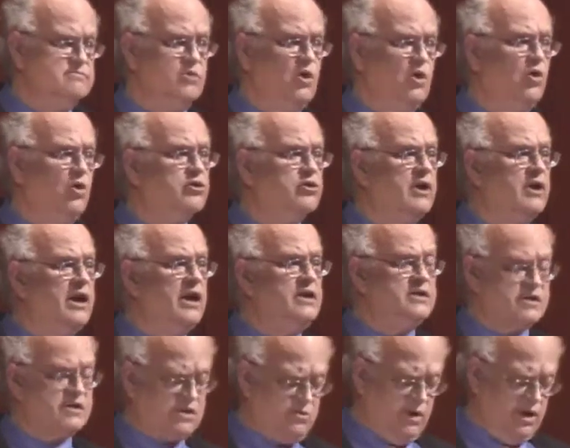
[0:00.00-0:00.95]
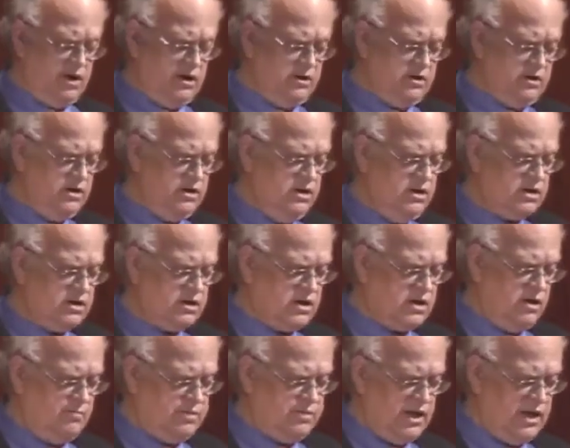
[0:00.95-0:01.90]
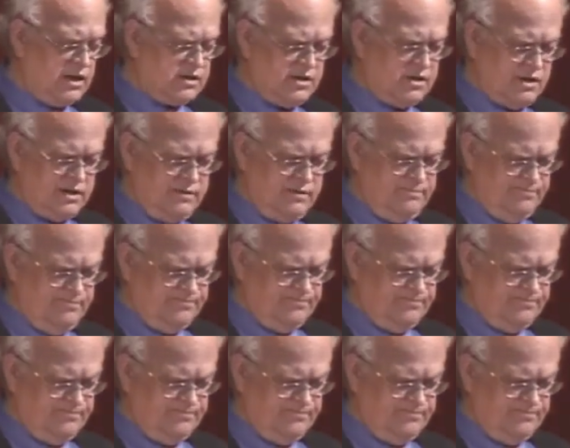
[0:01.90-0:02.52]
order n squared complexity.